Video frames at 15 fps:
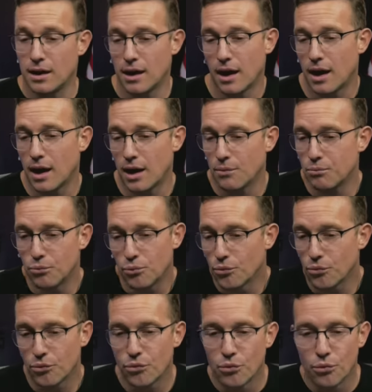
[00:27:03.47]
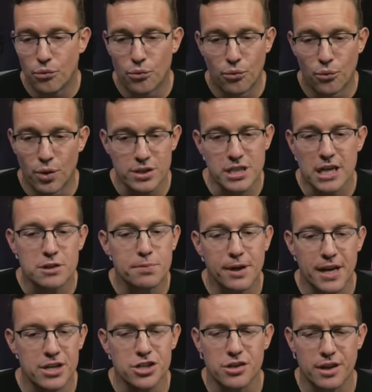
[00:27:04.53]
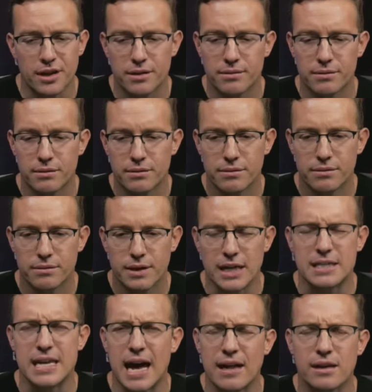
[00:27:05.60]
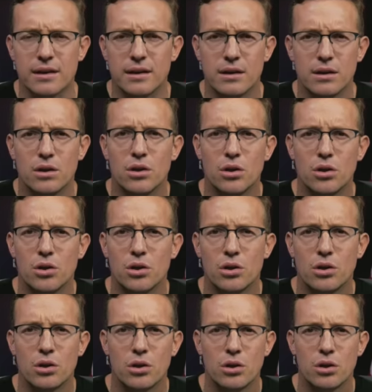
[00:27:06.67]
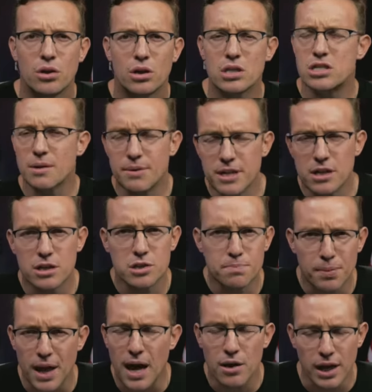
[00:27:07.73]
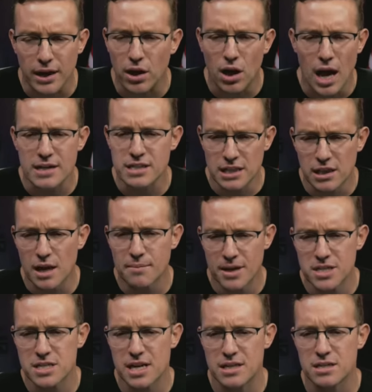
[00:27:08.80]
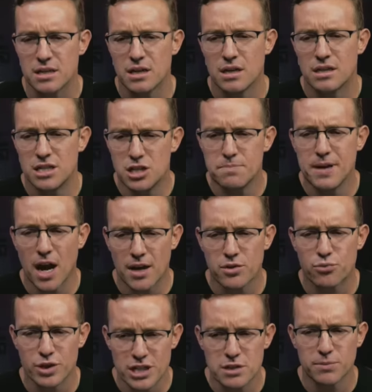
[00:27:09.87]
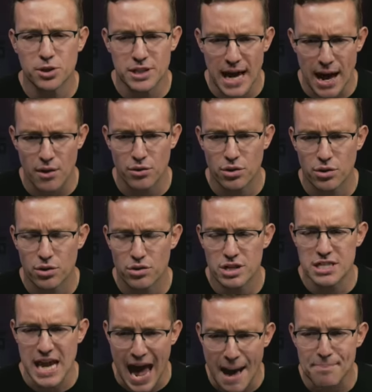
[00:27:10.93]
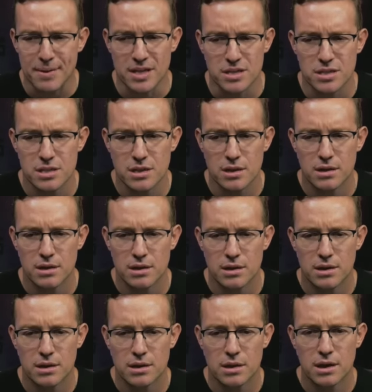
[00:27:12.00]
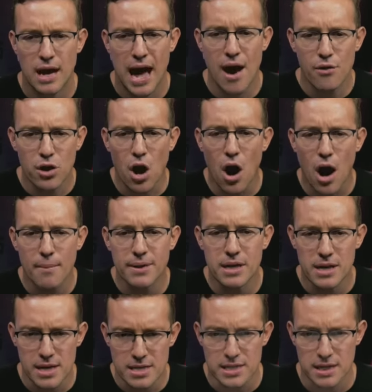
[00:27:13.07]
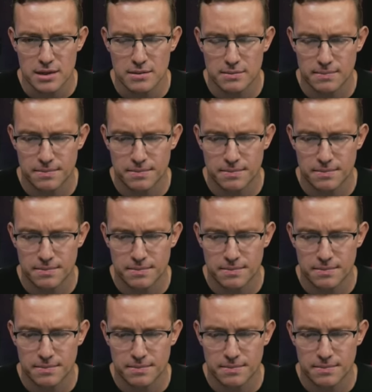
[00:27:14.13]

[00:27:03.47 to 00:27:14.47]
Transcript: What's the explanation there? Exactly. Can somebody explain, like, as Elon Musk says, this is beyond a reasonable doubt. This happens. How common is it?